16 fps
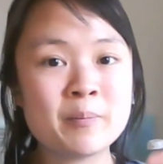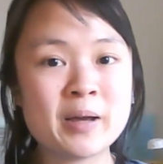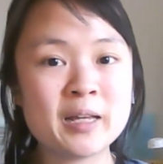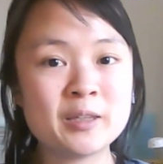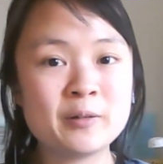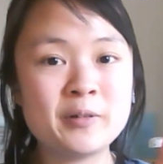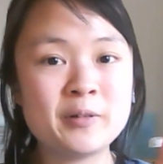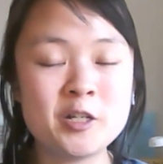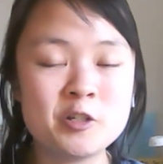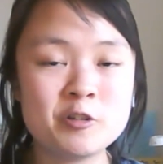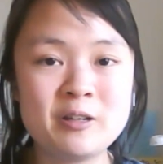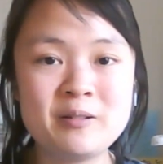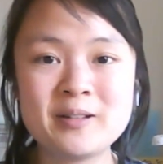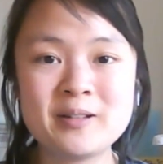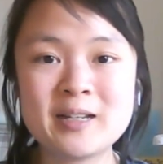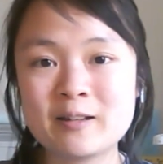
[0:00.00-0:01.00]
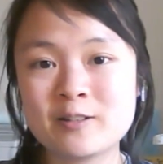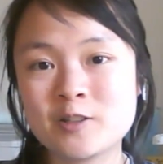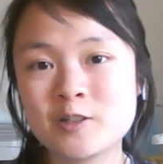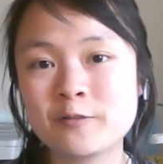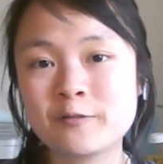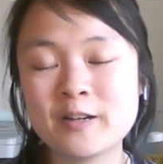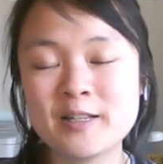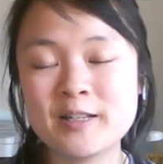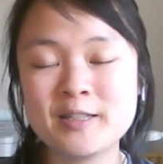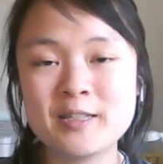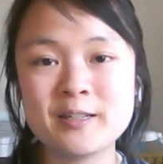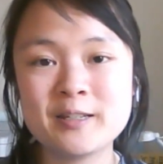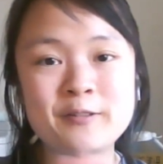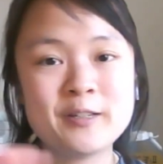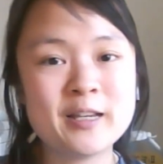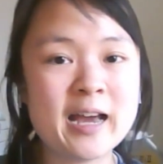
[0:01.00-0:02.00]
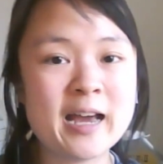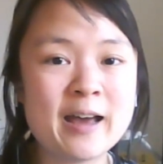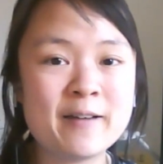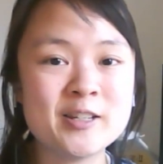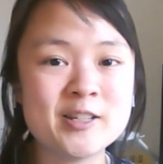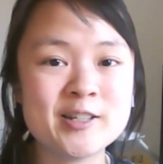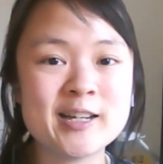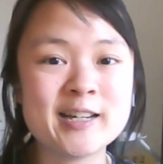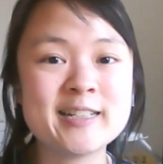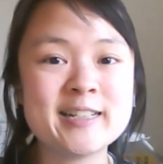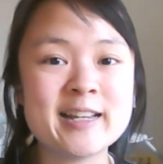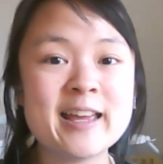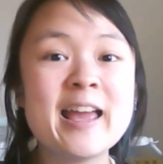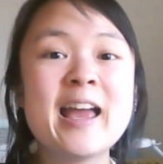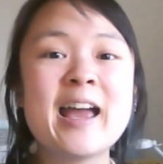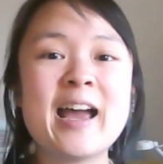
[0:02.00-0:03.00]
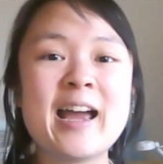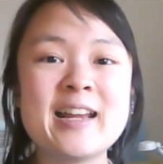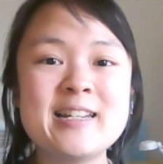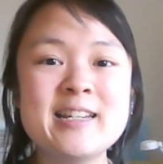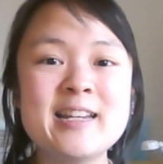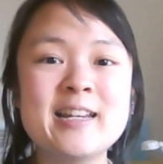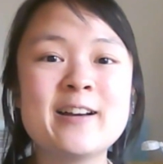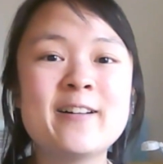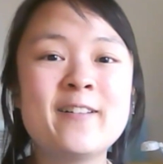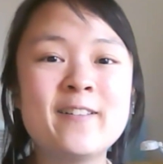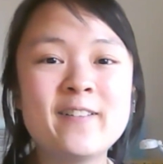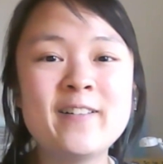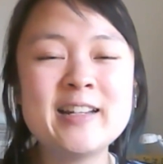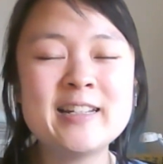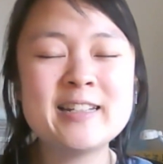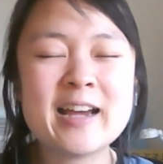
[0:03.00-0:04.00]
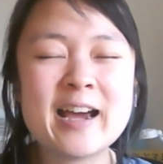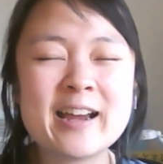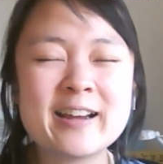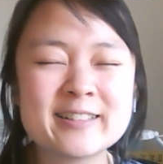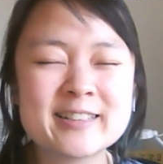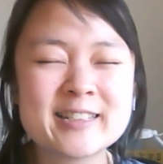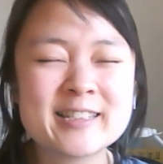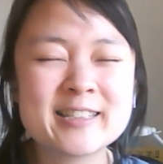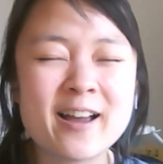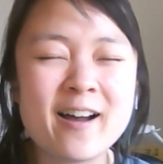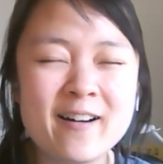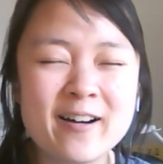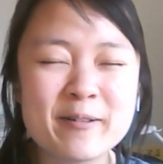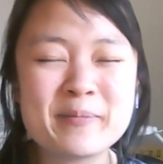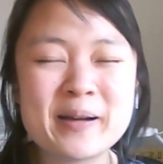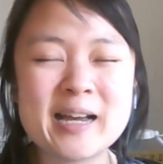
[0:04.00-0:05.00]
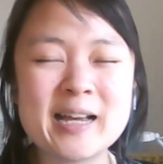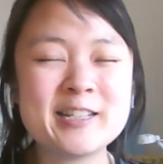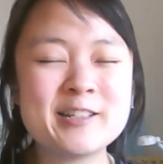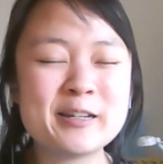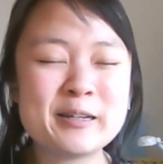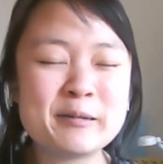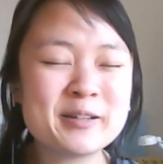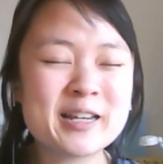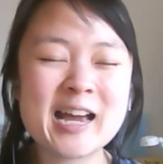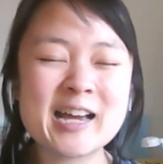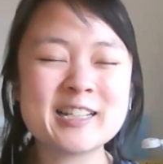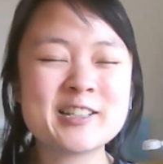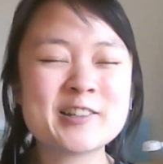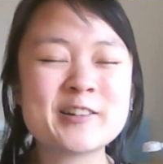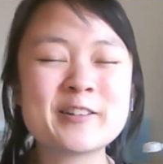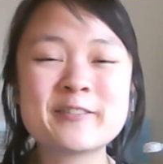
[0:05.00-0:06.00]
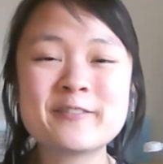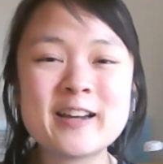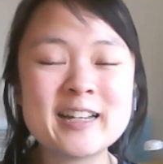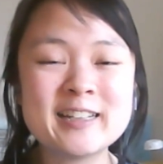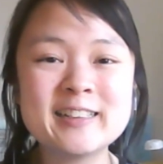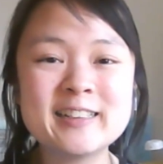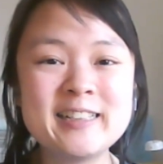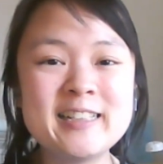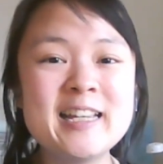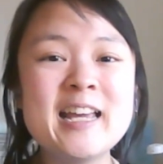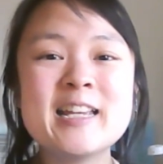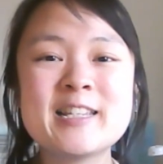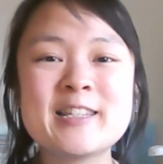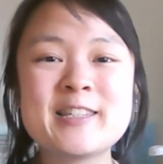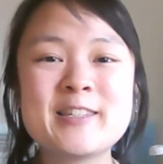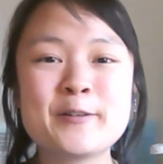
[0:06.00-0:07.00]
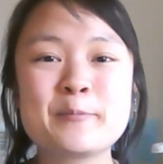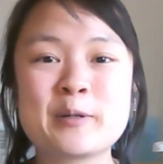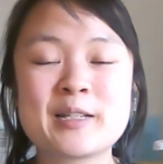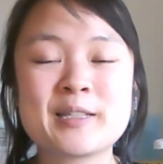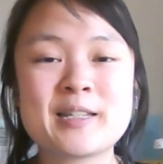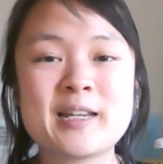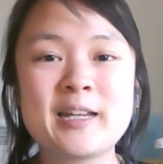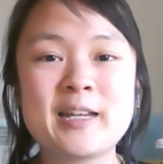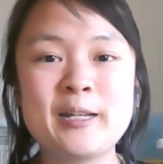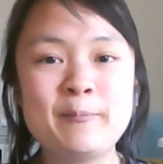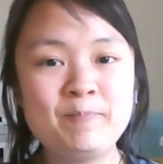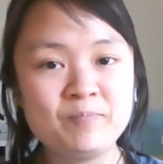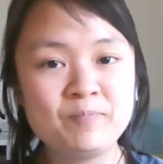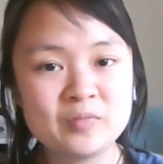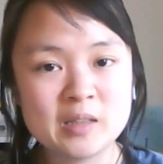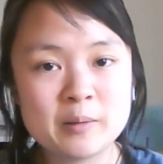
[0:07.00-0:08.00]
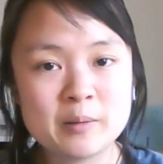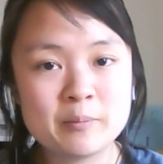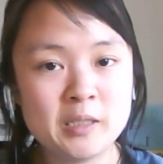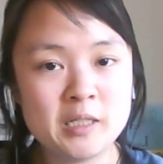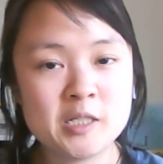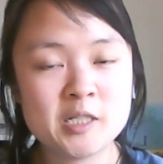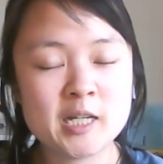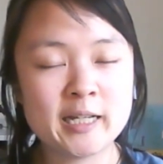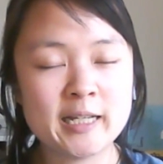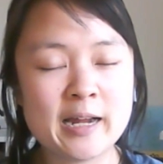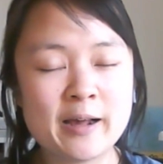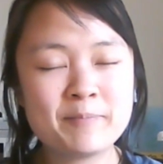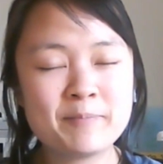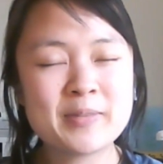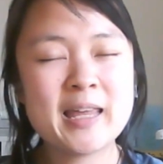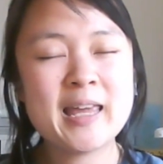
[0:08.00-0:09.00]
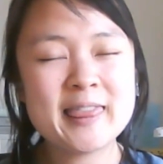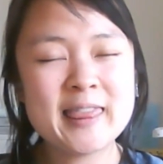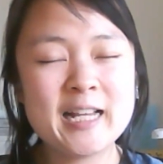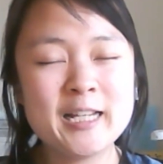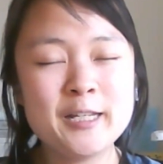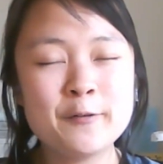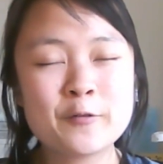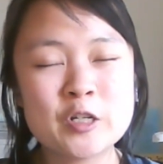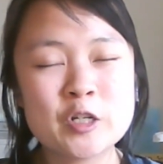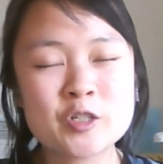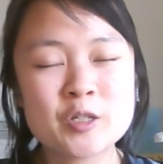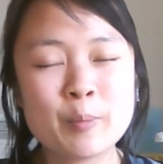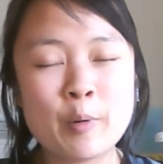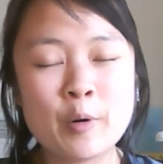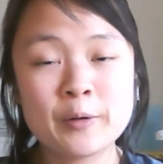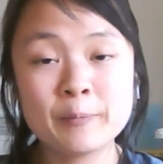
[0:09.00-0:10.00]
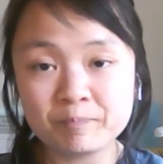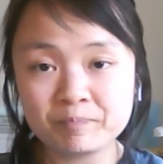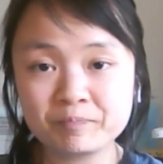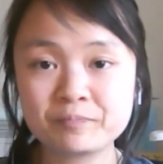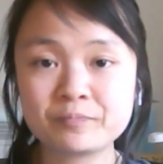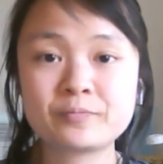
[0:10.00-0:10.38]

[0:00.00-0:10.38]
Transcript: By the way, Dreamcatcher friends, if you haven't checked yet, I did a whole entire song by Dreamcatcher finally. Super excited. Please check it out. Thank you for your support.